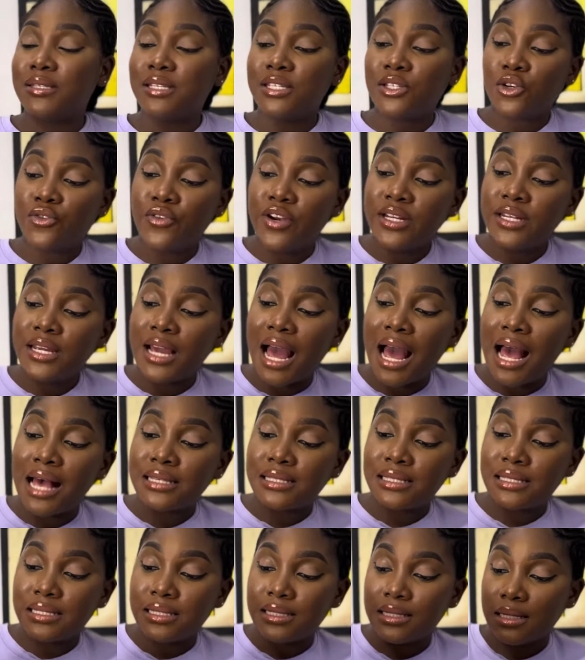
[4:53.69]
It already has
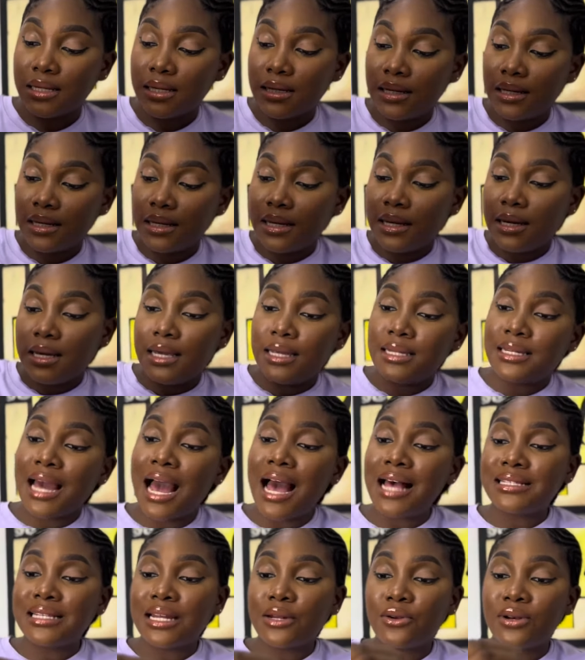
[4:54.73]

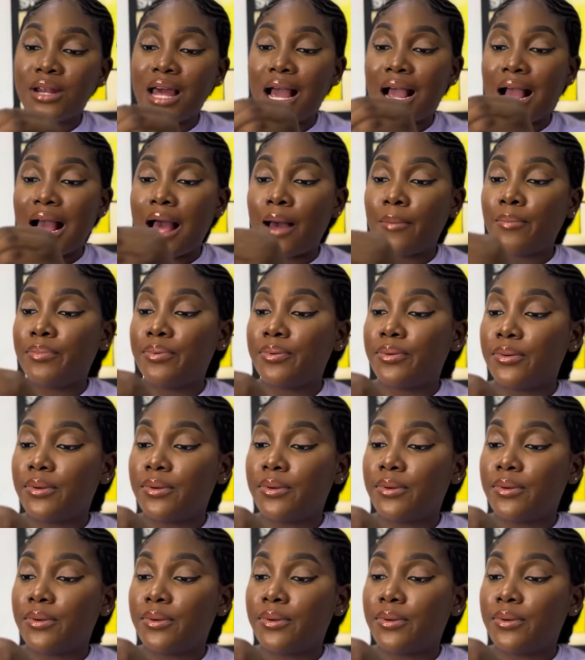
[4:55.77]
another cap